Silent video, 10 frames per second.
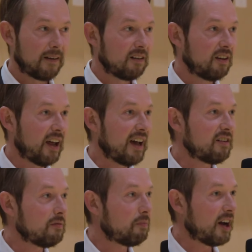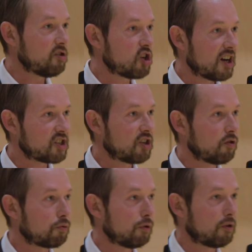led by Justin
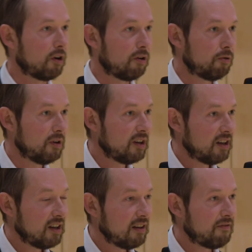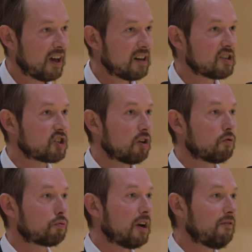Trudeau that is
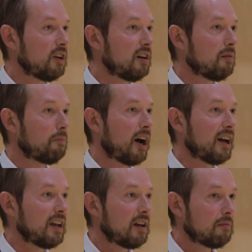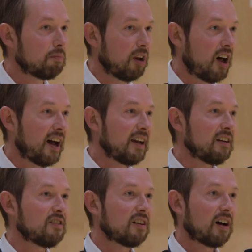driven by
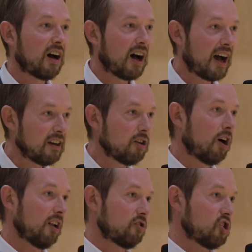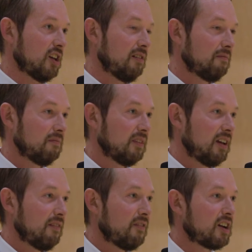blind ideology,
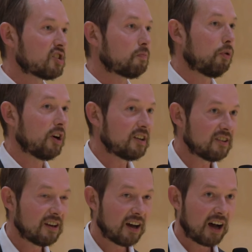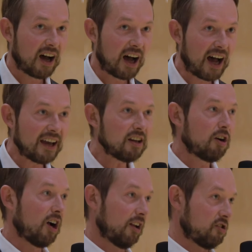that has put
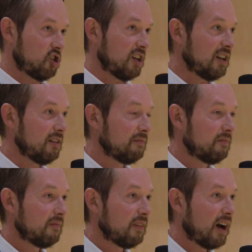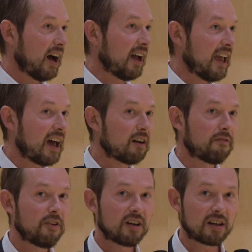ideology ahead of
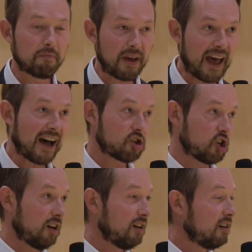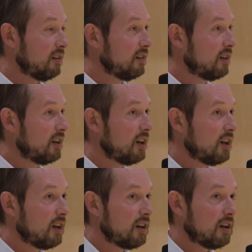compassion,
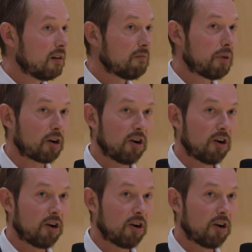but